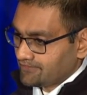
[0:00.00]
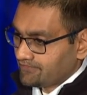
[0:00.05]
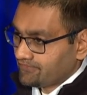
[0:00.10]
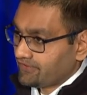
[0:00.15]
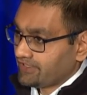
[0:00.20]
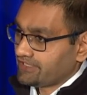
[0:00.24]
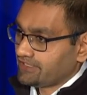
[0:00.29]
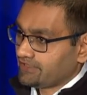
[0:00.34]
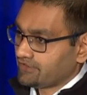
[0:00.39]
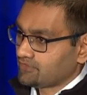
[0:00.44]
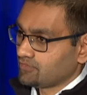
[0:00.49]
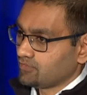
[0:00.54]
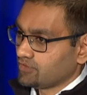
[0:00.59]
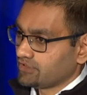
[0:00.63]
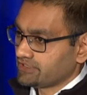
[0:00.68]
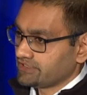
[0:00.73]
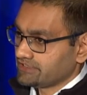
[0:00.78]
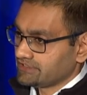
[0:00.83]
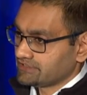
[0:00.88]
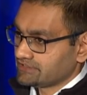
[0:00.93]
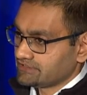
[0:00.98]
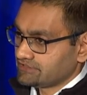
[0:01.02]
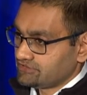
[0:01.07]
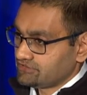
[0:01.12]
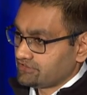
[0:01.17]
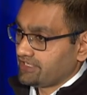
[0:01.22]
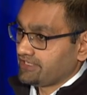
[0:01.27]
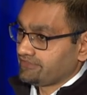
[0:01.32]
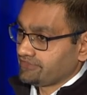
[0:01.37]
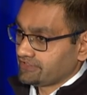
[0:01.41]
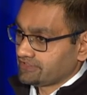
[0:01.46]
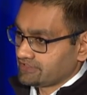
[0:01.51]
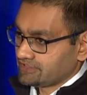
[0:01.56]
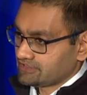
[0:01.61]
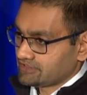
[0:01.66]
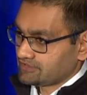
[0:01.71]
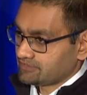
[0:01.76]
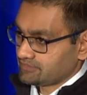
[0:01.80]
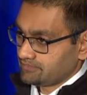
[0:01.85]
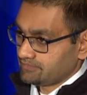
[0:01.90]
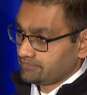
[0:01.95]
find out what is driving
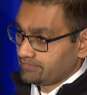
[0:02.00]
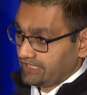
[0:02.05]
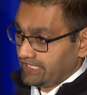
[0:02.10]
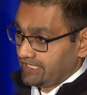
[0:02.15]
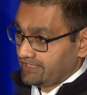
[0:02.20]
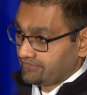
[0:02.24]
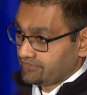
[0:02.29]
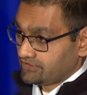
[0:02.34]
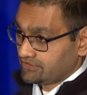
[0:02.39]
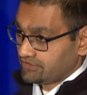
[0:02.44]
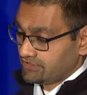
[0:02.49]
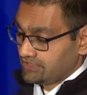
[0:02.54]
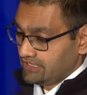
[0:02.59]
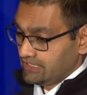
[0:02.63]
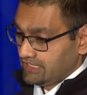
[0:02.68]
this behavior.